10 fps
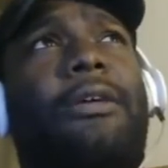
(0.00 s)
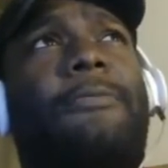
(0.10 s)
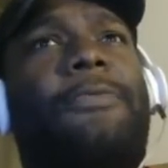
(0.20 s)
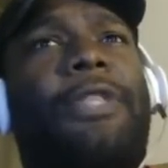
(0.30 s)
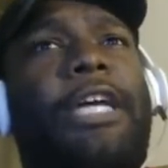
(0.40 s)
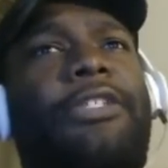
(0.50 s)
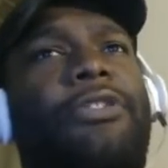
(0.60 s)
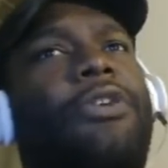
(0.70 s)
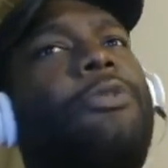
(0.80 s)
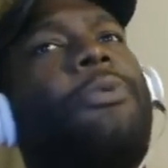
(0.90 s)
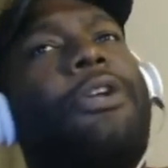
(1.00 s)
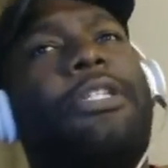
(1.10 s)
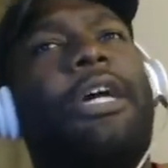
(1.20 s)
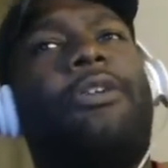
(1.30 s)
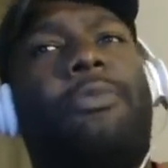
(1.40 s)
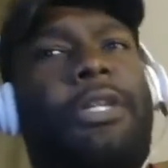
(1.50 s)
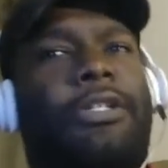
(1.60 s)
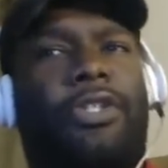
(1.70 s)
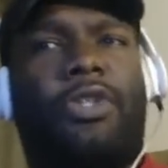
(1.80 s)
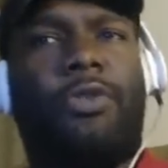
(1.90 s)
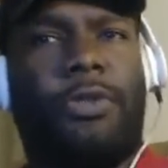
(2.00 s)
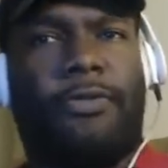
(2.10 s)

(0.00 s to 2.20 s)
That's a third-party title, but it's exclusive to